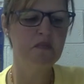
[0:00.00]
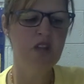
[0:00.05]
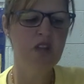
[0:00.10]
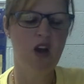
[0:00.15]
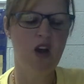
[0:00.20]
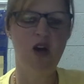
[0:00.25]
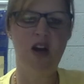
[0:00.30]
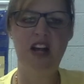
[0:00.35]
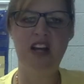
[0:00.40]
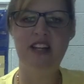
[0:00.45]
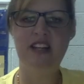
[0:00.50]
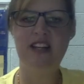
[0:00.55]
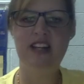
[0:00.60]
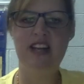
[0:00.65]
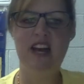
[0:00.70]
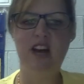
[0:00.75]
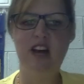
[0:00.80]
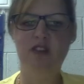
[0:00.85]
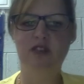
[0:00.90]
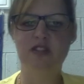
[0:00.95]
All right,
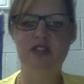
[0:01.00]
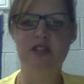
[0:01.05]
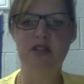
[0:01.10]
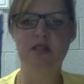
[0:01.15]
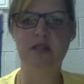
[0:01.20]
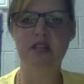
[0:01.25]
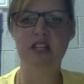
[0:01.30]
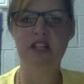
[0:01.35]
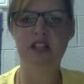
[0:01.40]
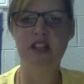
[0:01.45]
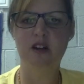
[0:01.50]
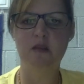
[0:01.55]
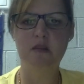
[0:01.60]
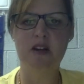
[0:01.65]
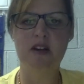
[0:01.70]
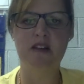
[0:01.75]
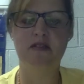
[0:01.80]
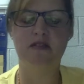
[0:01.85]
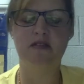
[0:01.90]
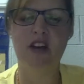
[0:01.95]
now for something a little
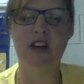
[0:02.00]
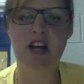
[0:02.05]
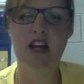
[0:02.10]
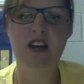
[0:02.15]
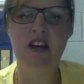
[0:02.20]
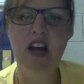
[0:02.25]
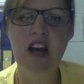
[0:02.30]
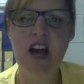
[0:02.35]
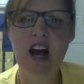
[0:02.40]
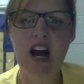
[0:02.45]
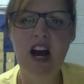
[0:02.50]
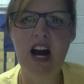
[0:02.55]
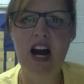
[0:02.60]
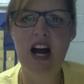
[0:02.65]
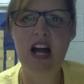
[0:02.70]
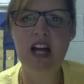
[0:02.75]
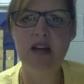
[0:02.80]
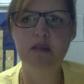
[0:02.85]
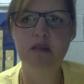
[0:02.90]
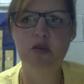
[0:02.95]
bit fun,
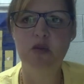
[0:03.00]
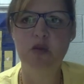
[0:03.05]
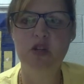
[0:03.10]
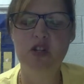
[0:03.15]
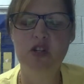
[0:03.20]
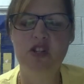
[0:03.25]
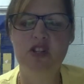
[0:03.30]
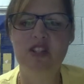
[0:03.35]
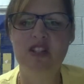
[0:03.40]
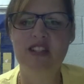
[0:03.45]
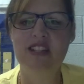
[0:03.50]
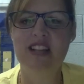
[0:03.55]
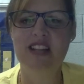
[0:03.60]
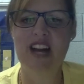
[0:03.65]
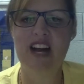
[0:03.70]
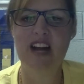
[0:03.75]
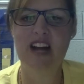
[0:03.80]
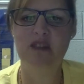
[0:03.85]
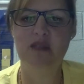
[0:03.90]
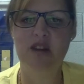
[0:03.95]
I am going to
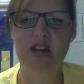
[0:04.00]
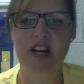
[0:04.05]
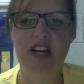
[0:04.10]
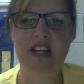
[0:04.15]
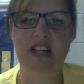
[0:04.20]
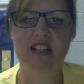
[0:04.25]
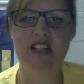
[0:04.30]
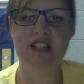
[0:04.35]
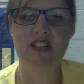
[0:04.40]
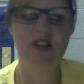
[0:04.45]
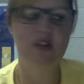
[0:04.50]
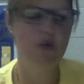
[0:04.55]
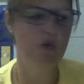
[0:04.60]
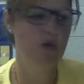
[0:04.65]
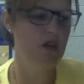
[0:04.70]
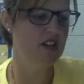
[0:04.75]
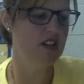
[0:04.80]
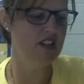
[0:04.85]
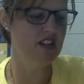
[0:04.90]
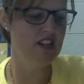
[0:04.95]
skywrite
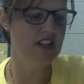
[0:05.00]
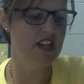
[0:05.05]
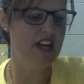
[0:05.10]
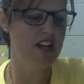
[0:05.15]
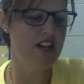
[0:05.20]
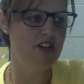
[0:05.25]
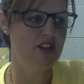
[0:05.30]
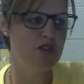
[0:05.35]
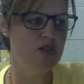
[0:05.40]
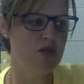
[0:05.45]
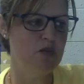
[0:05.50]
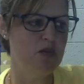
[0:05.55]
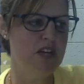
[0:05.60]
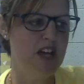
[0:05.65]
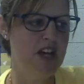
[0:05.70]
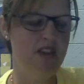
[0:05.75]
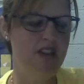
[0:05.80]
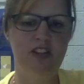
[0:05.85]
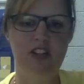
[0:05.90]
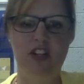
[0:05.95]
one of the letters we
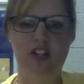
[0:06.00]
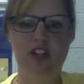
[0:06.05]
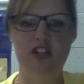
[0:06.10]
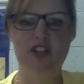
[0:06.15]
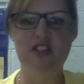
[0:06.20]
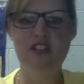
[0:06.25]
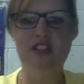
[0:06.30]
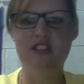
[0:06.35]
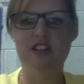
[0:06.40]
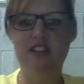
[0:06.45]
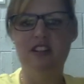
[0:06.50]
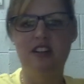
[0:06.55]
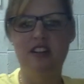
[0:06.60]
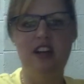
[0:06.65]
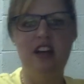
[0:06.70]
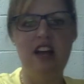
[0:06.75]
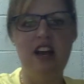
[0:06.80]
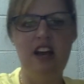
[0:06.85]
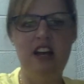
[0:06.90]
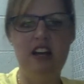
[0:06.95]
have learned,
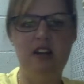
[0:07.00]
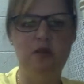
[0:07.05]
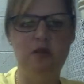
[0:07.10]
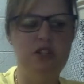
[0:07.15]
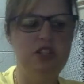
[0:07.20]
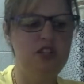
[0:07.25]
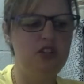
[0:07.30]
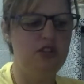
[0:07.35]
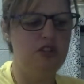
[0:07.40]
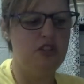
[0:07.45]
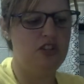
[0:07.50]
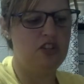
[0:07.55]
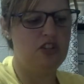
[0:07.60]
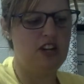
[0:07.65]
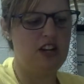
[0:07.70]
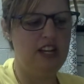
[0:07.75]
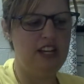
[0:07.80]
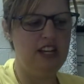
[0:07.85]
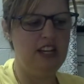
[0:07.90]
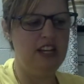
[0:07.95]
and I want you to
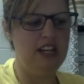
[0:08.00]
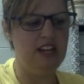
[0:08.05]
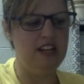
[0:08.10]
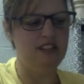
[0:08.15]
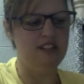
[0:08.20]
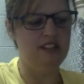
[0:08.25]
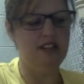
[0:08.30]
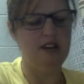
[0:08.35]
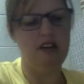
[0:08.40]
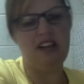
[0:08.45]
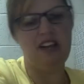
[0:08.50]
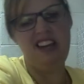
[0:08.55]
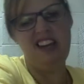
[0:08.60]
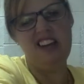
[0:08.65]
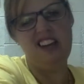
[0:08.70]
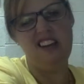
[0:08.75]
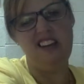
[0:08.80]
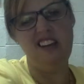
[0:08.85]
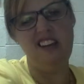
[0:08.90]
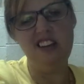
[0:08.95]
try and guess. I
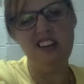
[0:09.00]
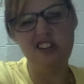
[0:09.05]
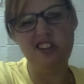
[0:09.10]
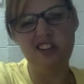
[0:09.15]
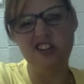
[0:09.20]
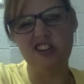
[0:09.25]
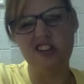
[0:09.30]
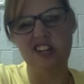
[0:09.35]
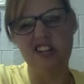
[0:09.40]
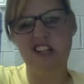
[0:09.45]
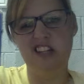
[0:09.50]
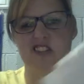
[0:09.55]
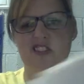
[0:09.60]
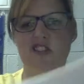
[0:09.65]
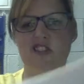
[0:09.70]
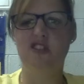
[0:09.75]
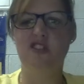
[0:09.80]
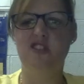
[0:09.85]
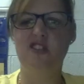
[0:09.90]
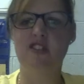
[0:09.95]
can't hear your
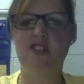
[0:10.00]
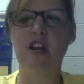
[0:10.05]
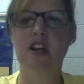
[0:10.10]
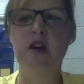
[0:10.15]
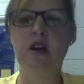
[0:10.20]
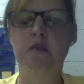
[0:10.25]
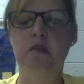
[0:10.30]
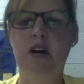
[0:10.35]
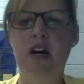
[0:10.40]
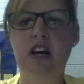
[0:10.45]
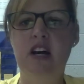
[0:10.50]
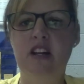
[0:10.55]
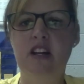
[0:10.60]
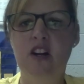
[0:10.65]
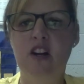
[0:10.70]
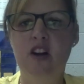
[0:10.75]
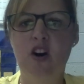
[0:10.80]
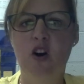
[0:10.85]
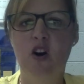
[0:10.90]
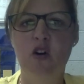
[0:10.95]
answers, but
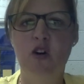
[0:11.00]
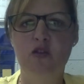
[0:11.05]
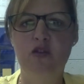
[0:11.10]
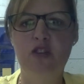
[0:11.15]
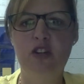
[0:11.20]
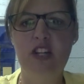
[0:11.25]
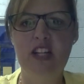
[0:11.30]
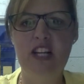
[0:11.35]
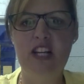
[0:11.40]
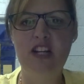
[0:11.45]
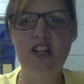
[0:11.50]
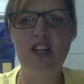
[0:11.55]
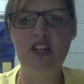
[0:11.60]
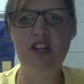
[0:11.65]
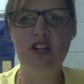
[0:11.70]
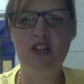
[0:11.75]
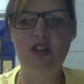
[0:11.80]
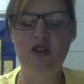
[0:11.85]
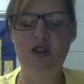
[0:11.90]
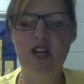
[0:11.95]
hopefully
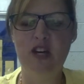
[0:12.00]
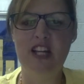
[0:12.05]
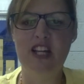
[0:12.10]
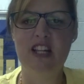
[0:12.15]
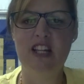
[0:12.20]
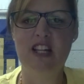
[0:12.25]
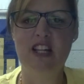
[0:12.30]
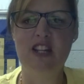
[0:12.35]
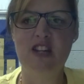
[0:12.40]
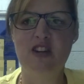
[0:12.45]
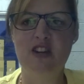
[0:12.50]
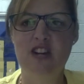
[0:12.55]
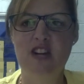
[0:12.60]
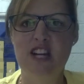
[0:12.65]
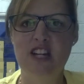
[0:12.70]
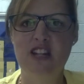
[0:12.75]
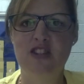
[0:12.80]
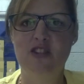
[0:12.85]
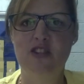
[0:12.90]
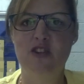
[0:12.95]
you get your
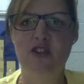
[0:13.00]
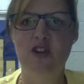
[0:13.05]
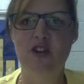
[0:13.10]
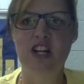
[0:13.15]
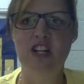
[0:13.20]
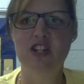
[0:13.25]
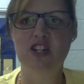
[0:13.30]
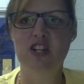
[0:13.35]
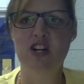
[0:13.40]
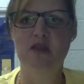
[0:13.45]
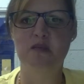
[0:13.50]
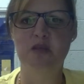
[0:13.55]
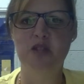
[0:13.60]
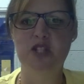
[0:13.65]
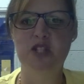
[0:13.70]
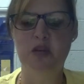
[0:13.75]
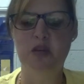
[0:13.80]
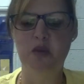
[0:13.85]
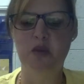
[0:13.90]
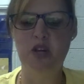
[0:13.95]
answers correct. Share them with
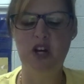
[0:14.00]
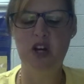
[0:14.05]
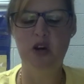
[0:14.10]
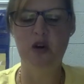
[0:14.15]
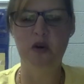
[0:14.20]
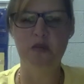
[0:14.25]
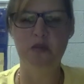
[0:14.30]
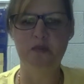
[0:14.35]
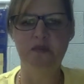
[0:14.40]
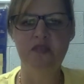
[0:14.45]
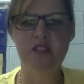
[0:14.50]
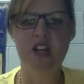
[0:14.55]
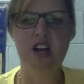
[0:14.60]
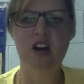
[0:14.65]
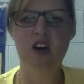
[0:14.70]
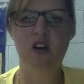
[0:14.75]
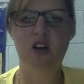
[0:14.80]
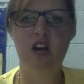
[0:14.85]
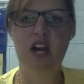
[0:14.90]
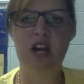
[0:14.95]
someone at home.
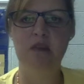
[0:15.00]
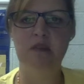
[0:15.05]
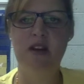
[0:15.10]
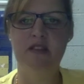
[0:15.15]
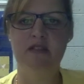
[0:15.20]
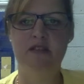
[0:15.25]
Okay, my